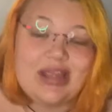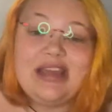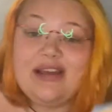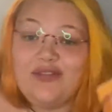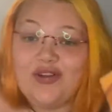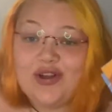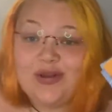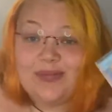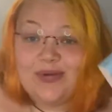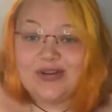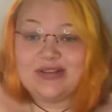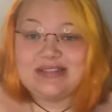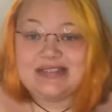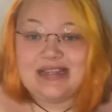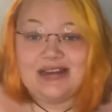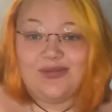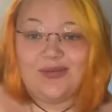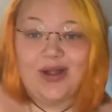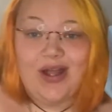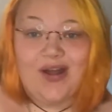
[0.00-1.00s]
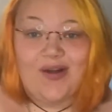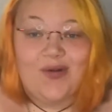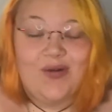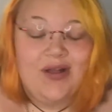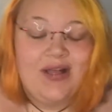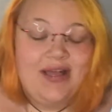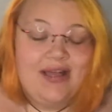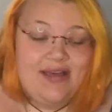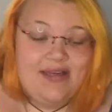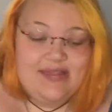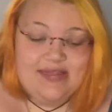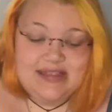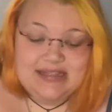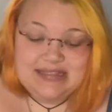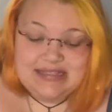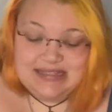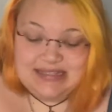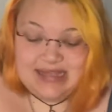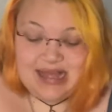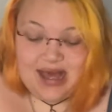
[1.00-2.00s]
of her books in a row.
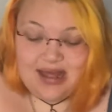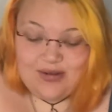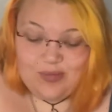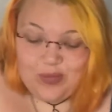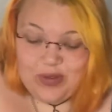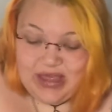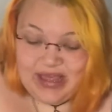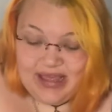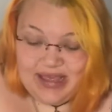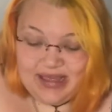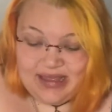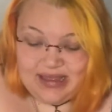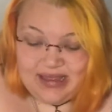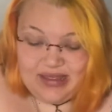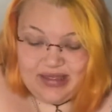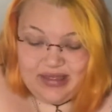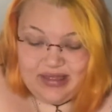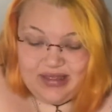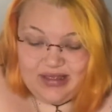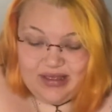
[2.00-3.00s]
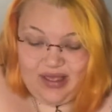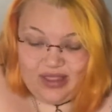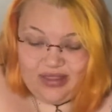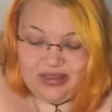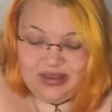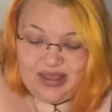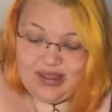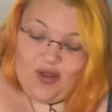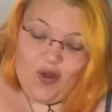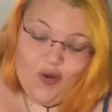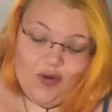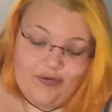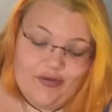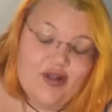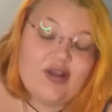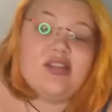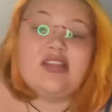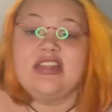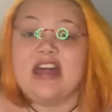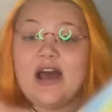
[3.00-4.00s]
This has got to be like over
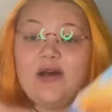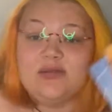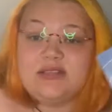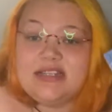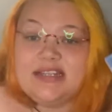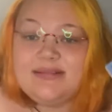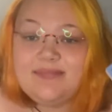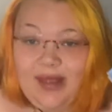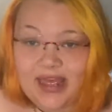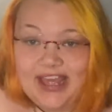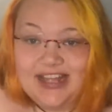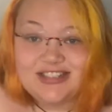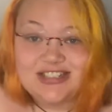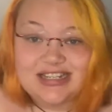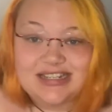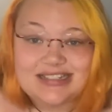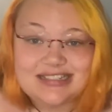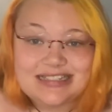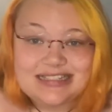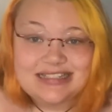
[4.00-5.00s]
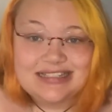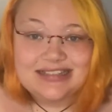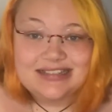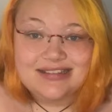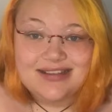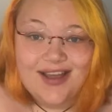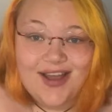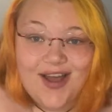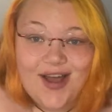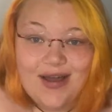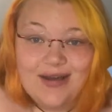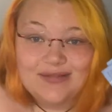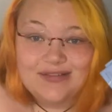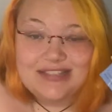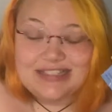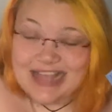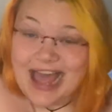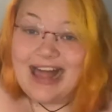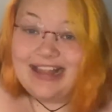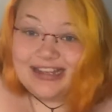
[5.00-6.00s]
1,000 pages of
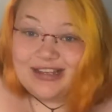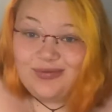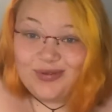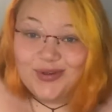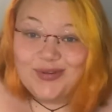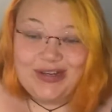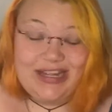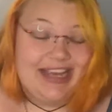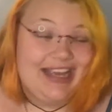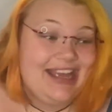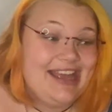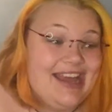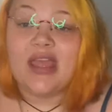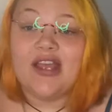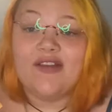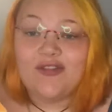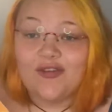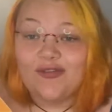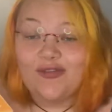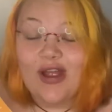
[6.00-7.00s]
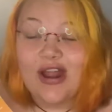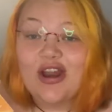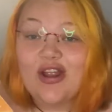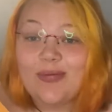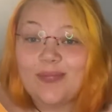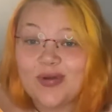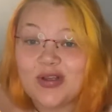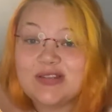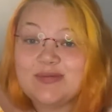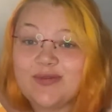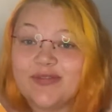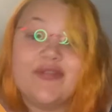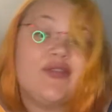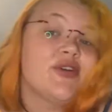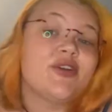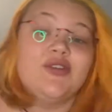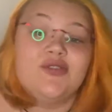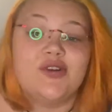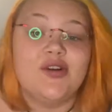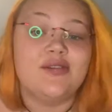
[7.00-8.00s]
Sally Rooney. If you've read her books before,
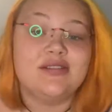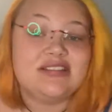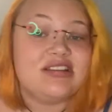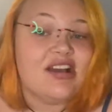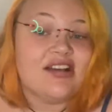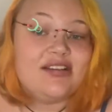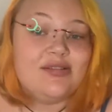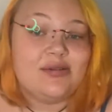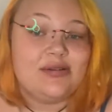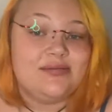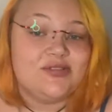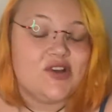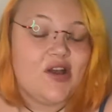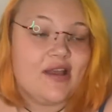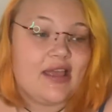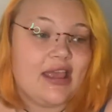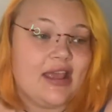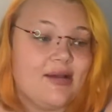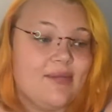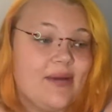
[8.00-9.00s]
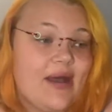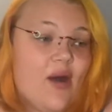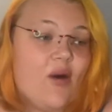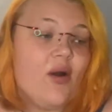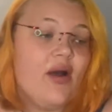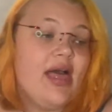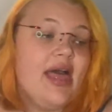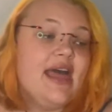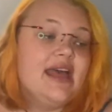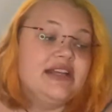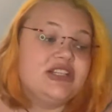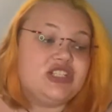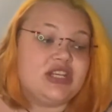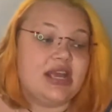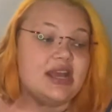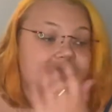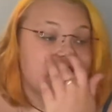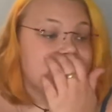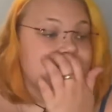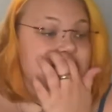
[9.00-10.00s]
you know exactly what I'm talking about. She
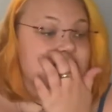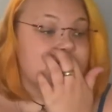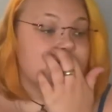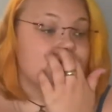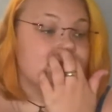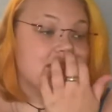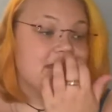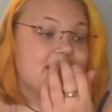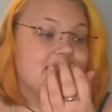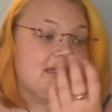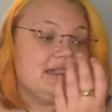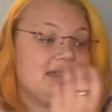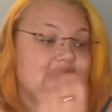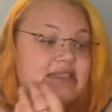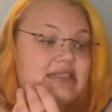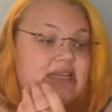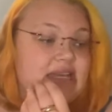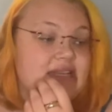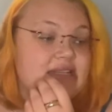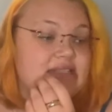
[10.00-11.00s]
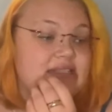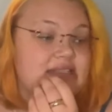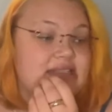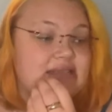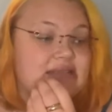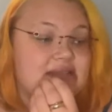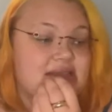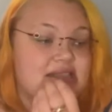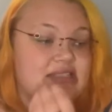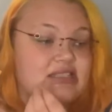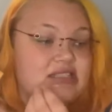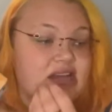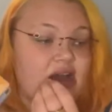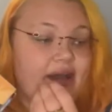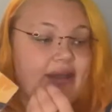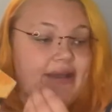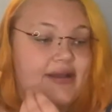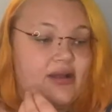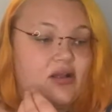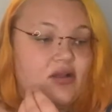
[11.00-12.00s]
has this really distinct
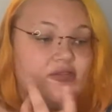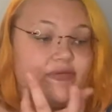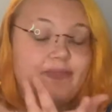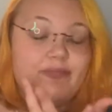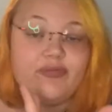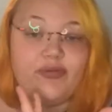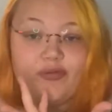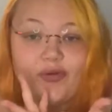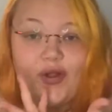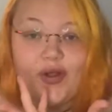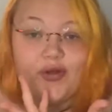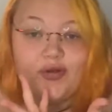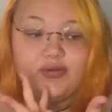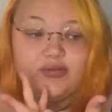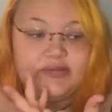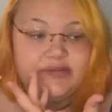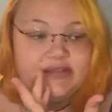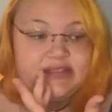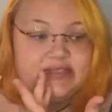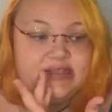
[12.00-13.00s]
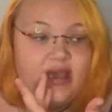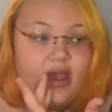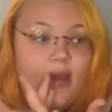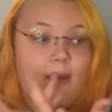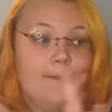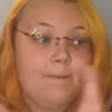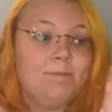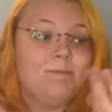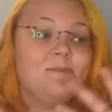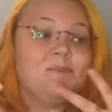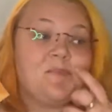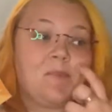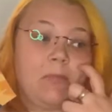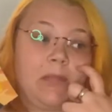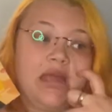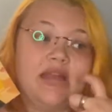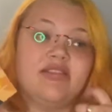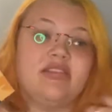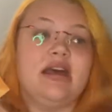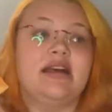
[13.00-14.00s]
style of prose
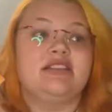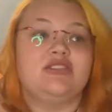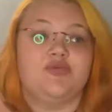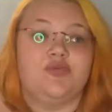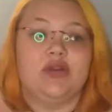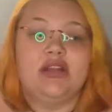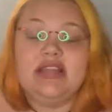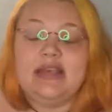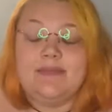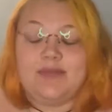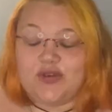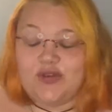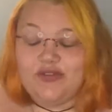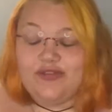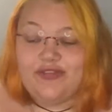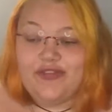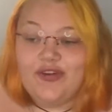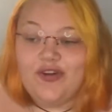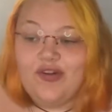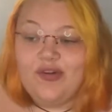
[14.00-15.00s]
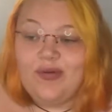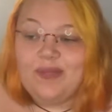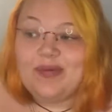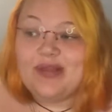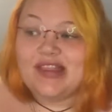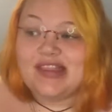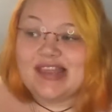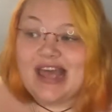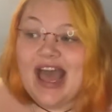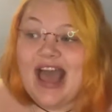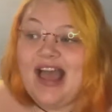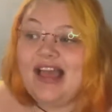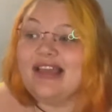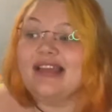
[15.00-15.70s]
that's really beautiful, but that